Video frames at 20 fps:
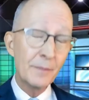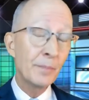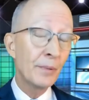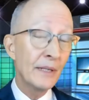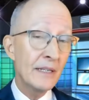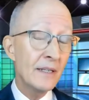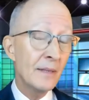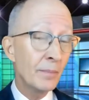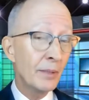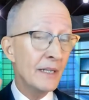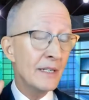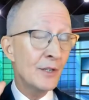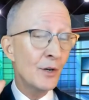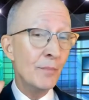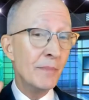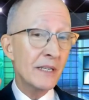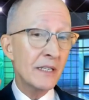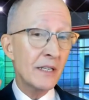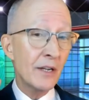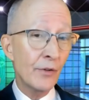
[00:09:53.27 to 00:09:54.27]
please, please
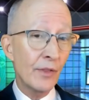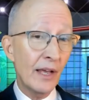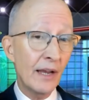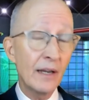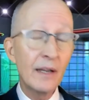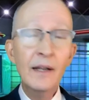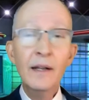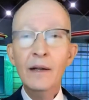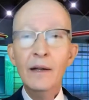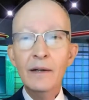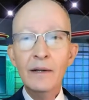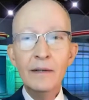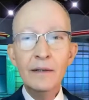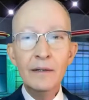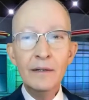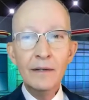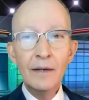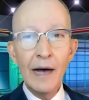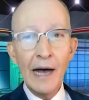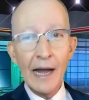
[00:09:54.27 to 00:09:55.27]
don't mishear that.
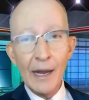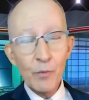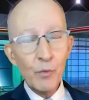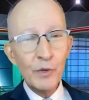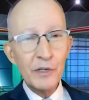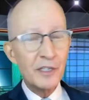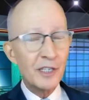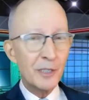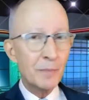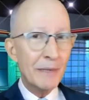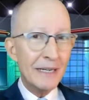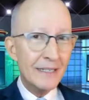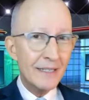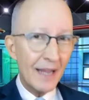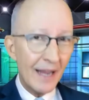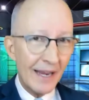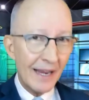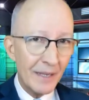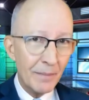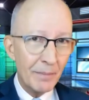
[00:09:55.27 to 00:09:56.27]
I wouldn't speak
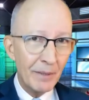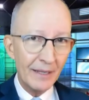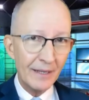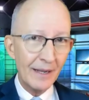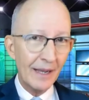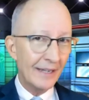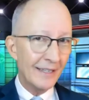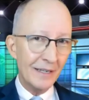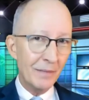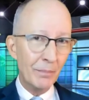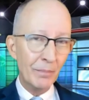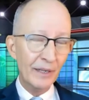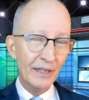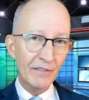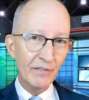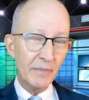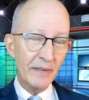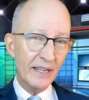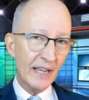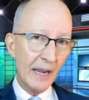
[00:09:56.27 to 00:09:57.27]
to anybody I didn't believe
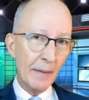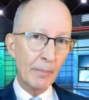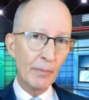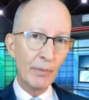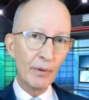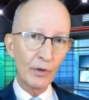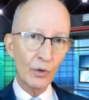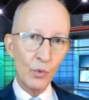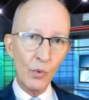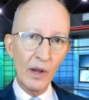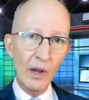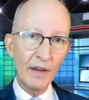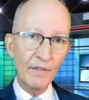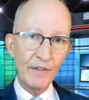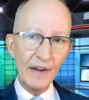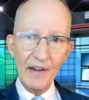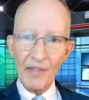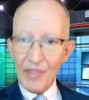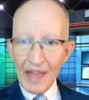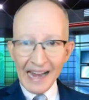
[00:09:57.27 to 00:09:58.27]
to be capable or
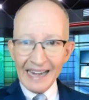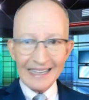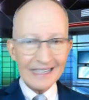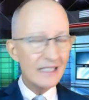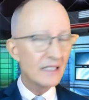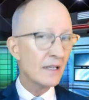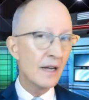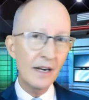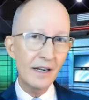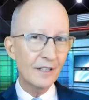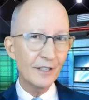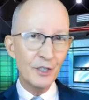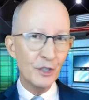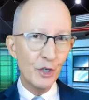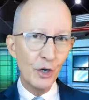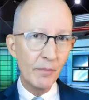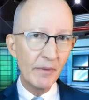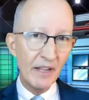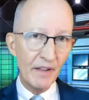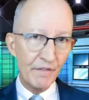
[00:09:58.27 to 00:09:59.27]
qualified. That is not a
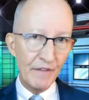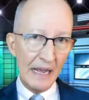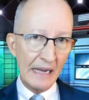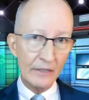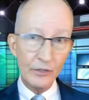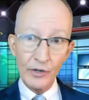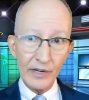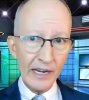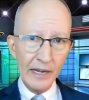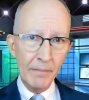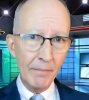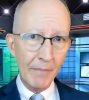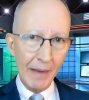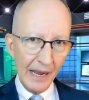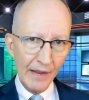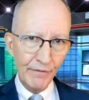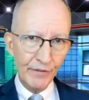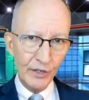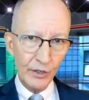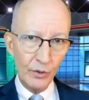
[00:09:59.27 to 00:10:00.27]
determining factor in
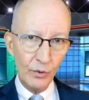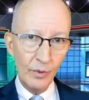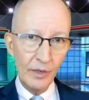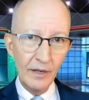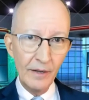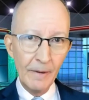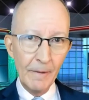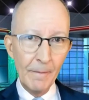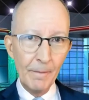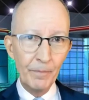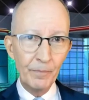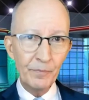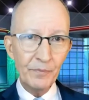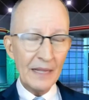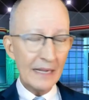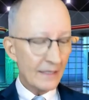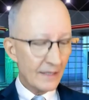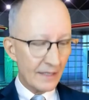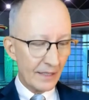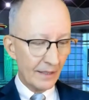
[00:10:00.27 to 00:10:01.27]
my view.
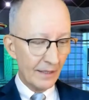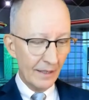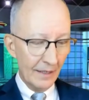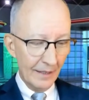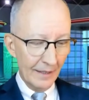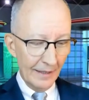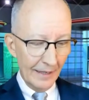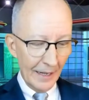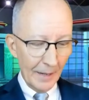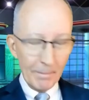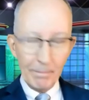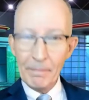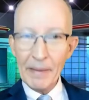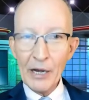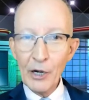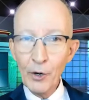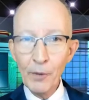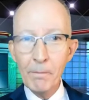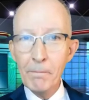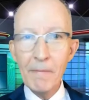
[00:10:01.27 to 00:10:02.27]
That's a, a
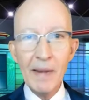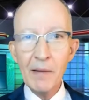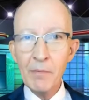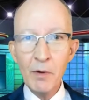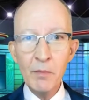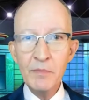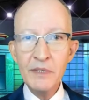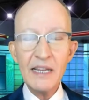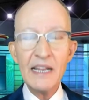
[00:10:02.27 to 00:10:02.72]
bare minimum to